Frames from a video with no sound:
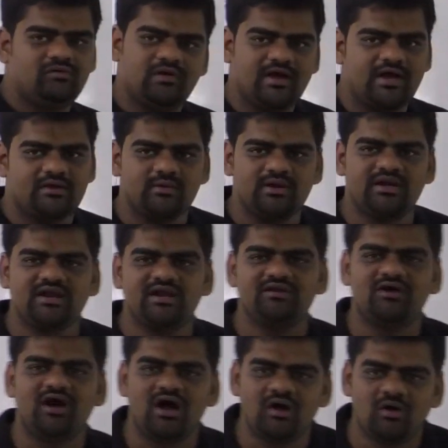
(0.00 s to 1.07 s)
Are you getting it?
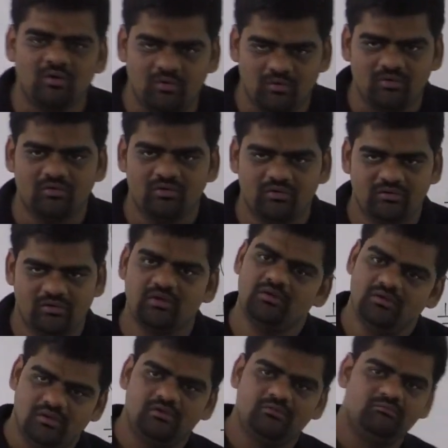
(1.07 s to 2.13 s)
How?
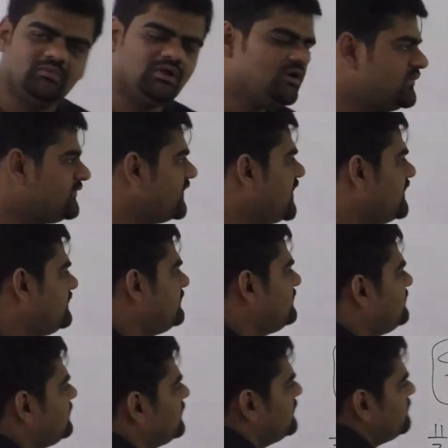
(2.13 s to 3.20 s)
Because
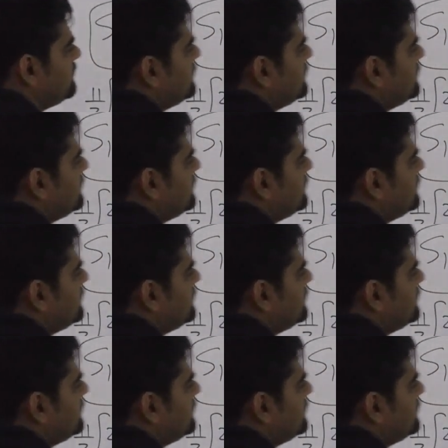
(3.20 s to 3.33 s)
yes, so if you